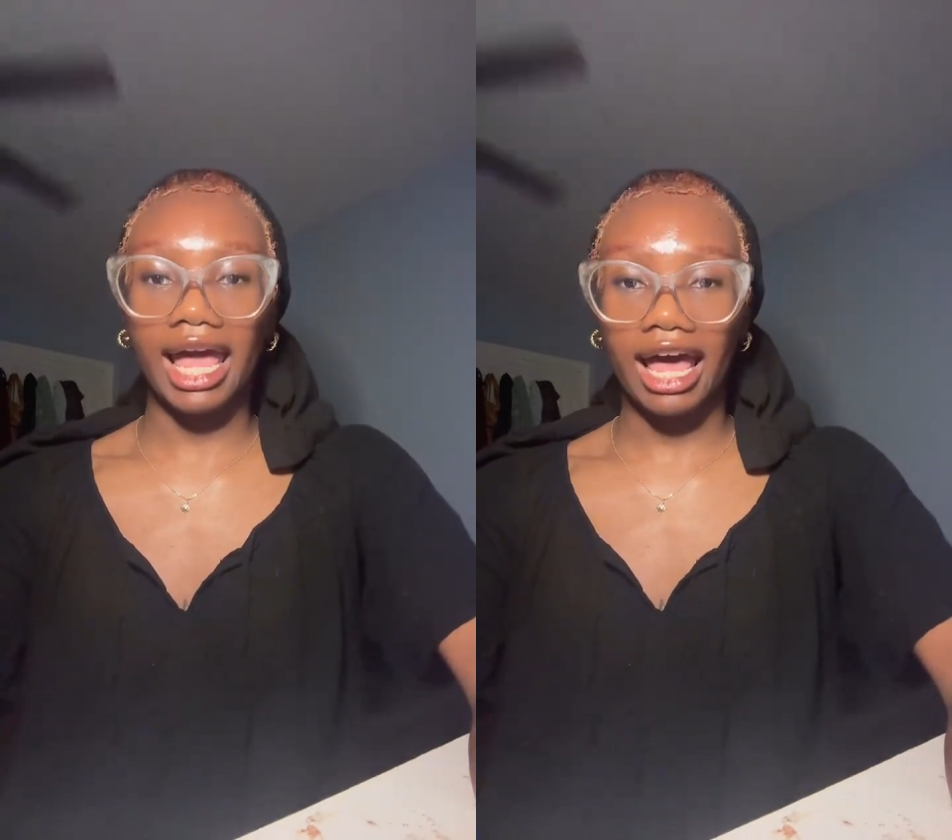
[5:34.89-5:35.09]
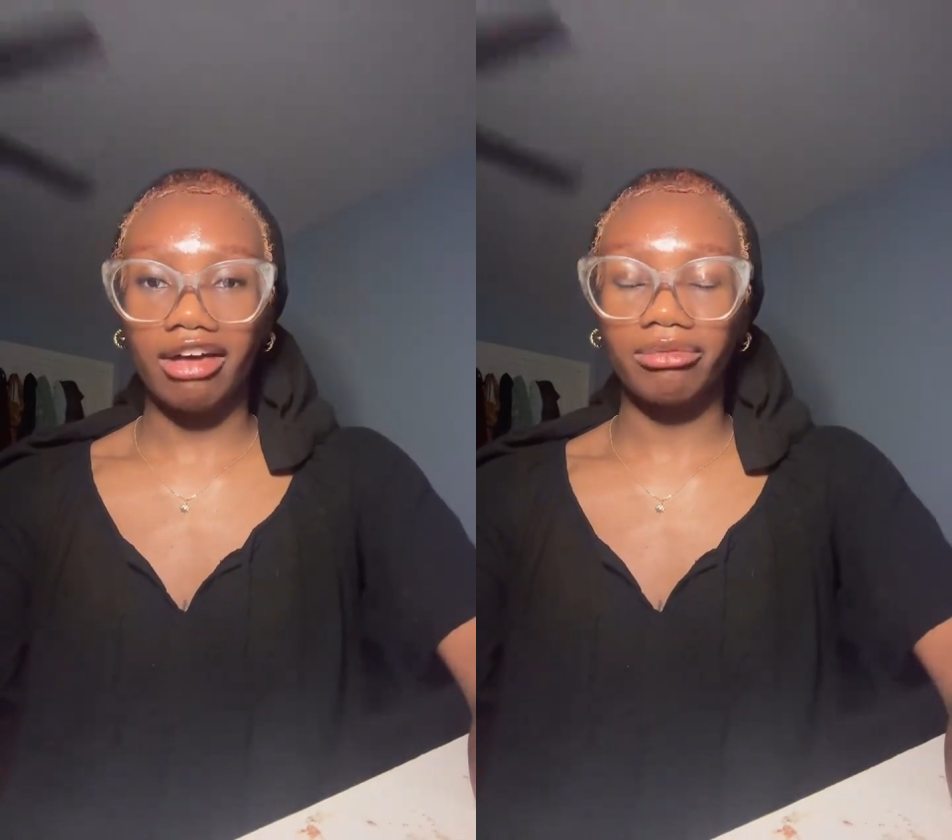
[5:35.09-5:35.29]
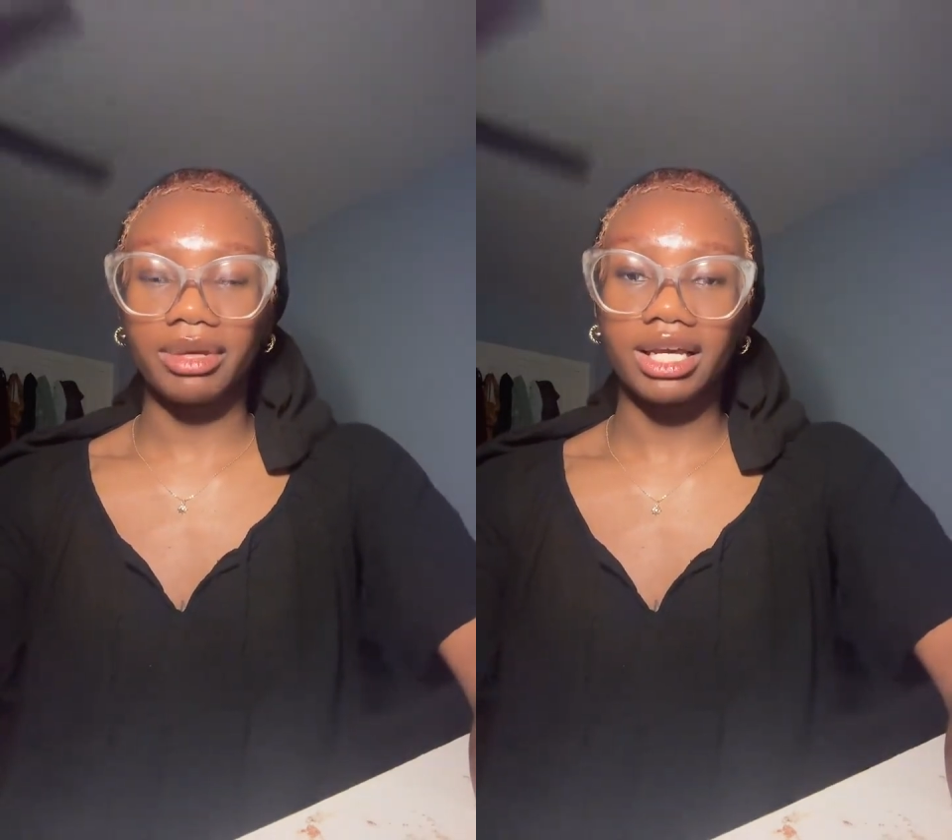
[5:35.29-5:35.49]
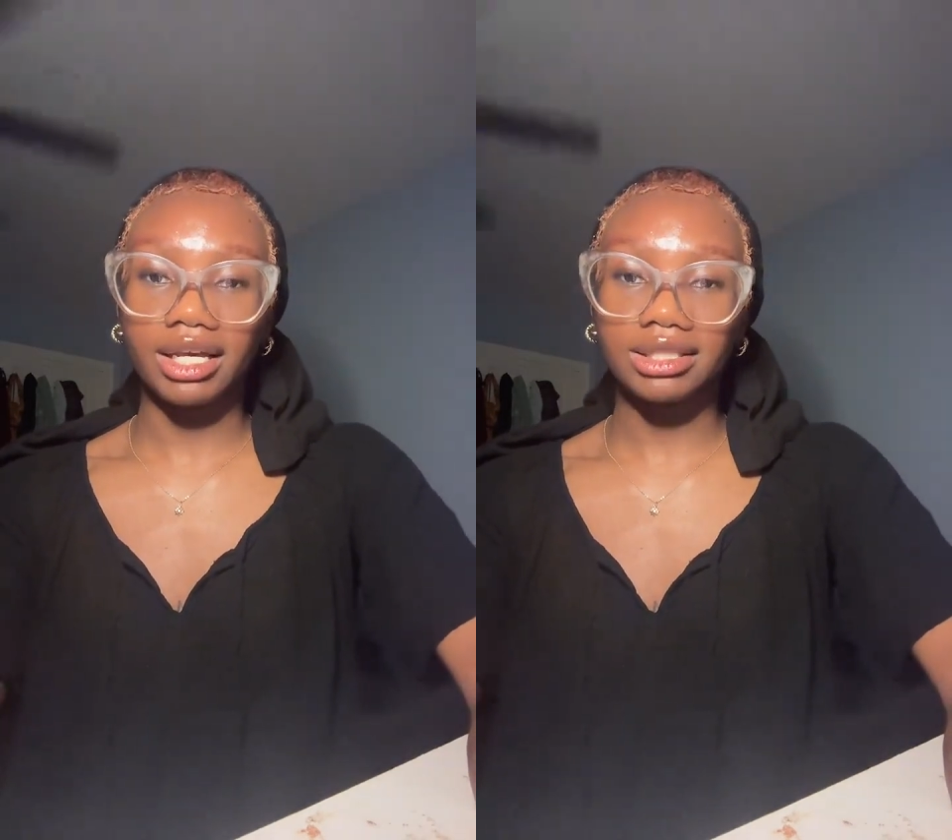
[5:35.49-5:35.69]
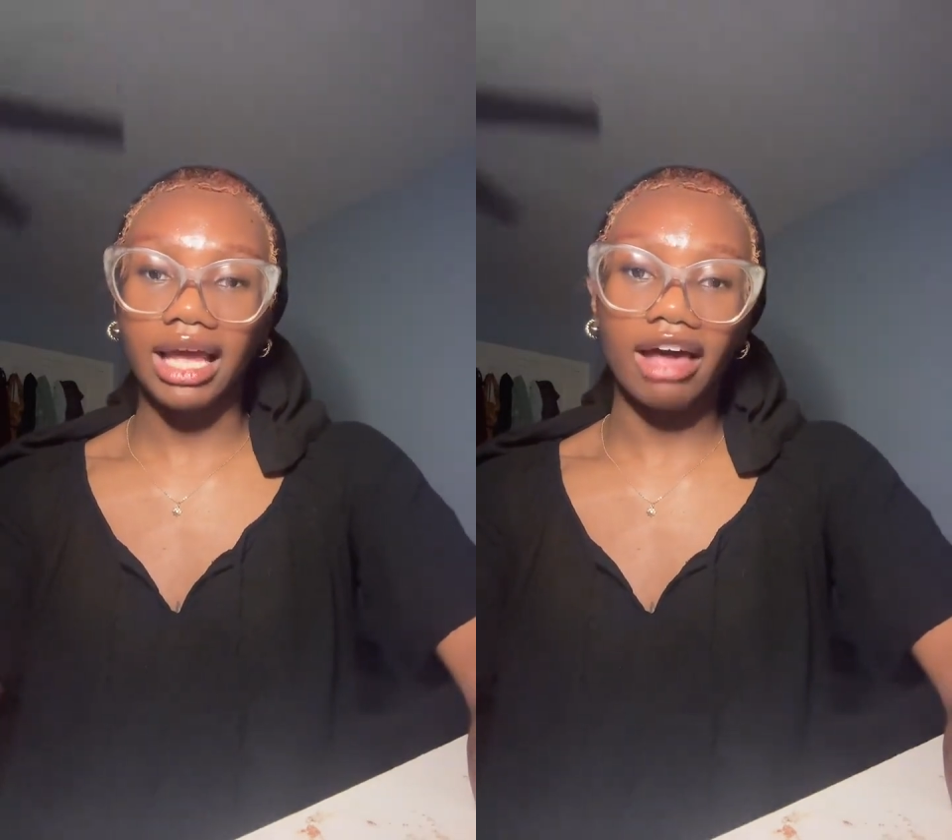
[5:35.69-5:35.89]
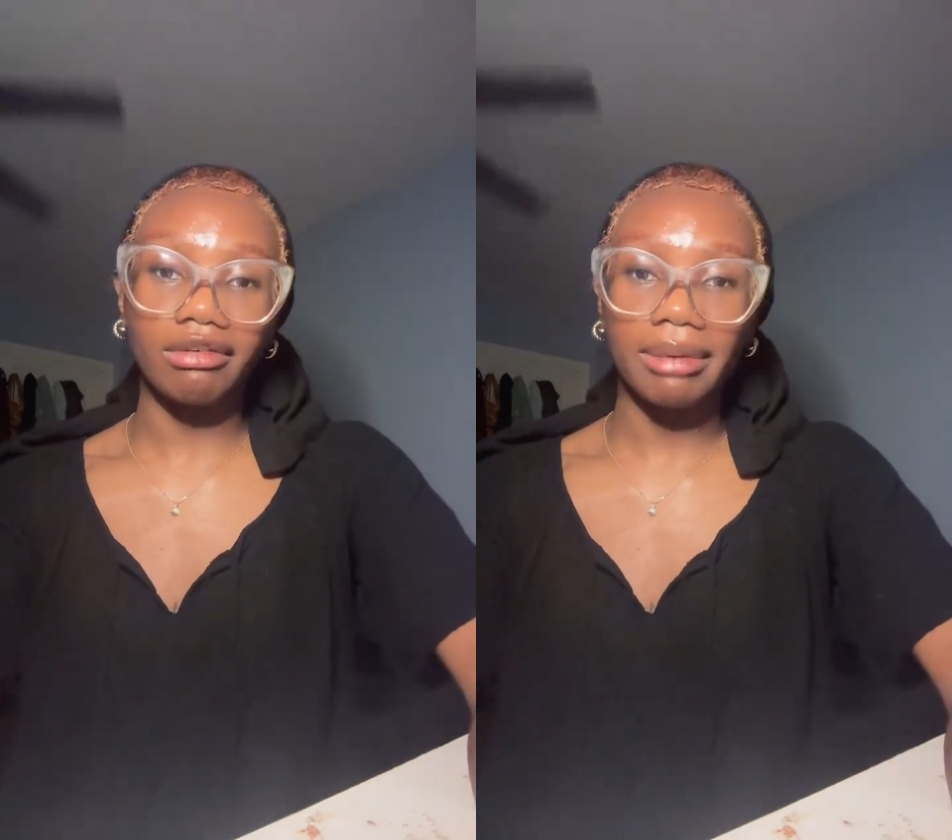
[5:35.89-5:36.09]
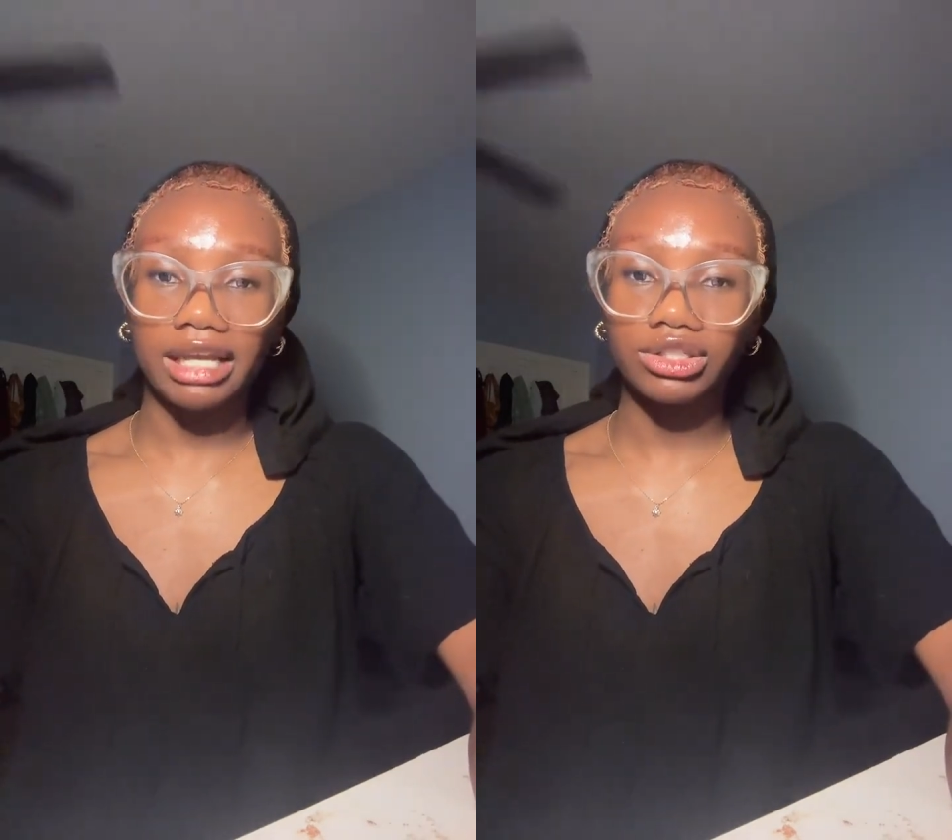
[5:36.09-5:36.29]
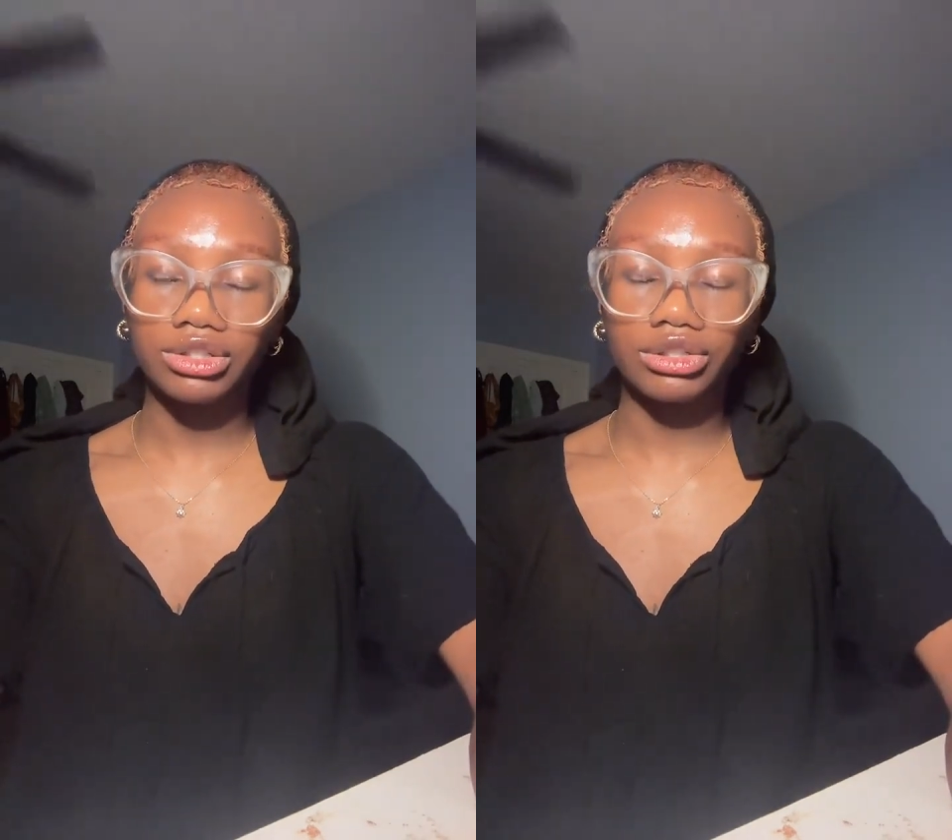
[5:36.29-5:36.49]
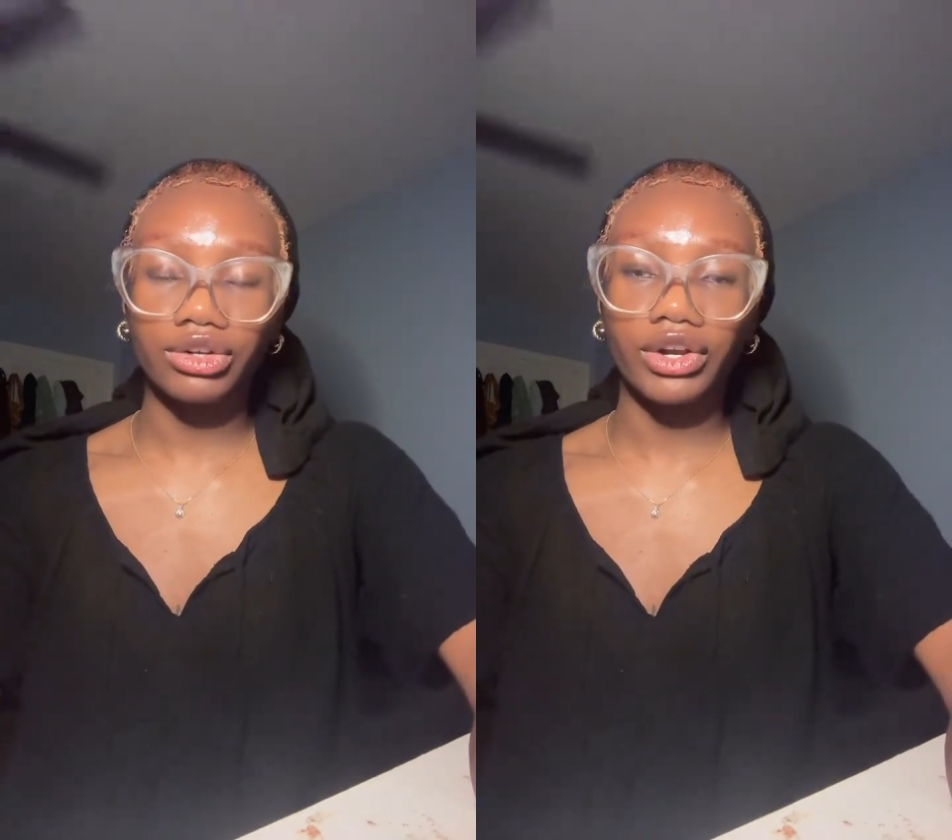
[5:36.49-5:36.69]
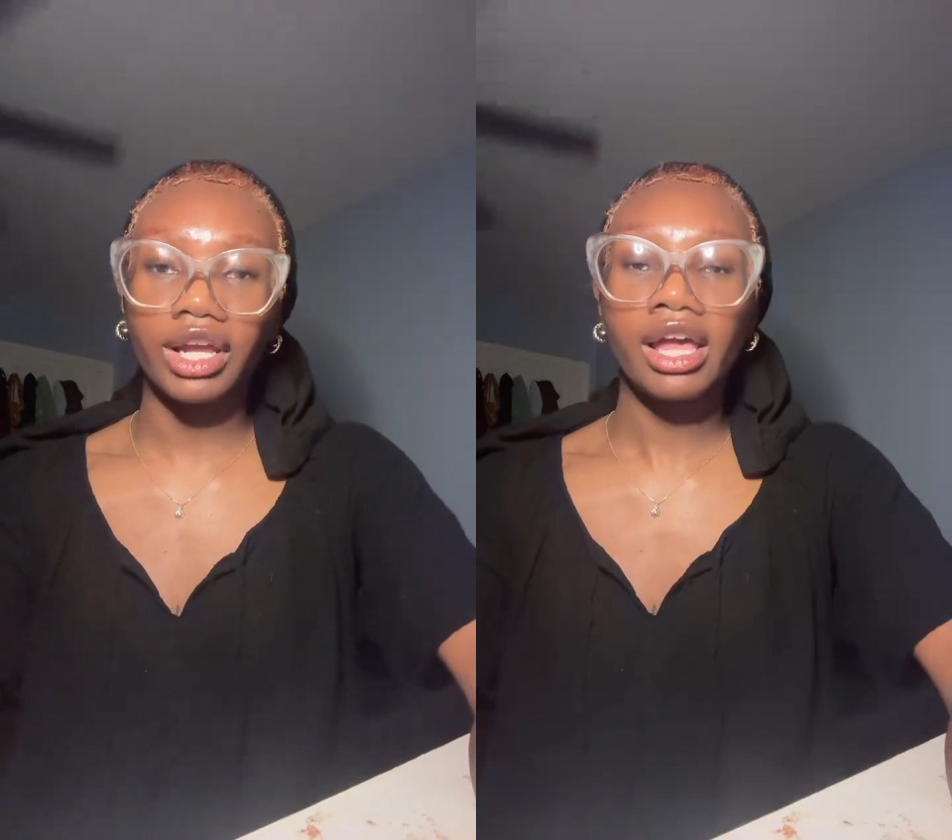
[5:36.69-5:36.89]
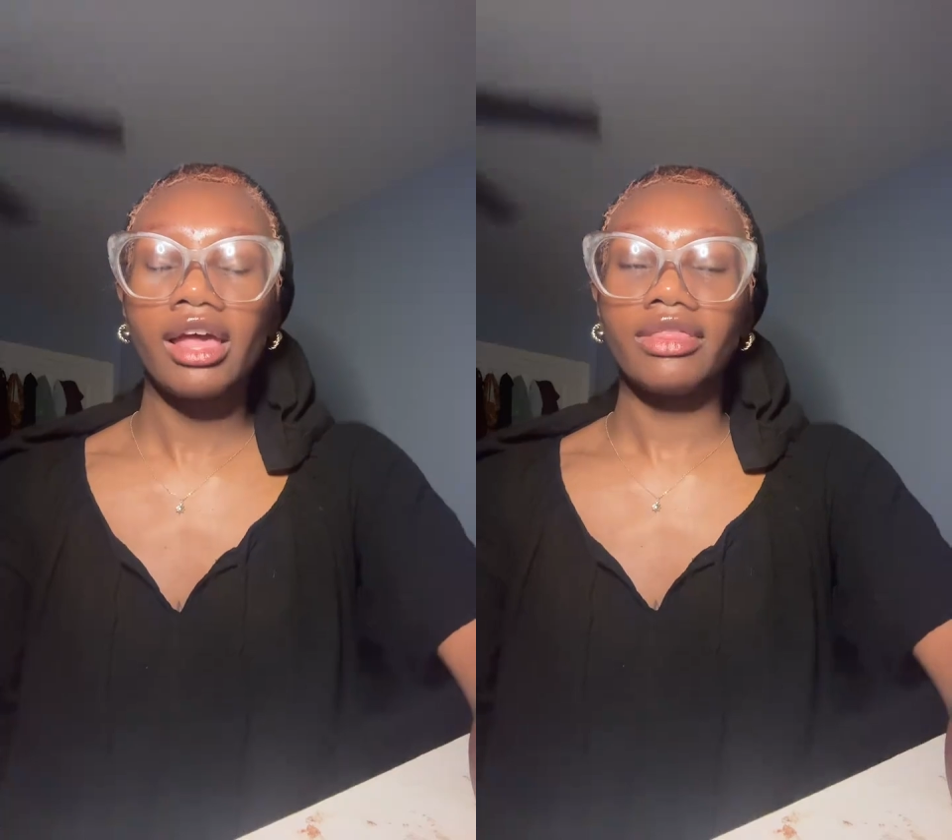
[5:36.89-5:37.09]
have because I have a bachelor's degree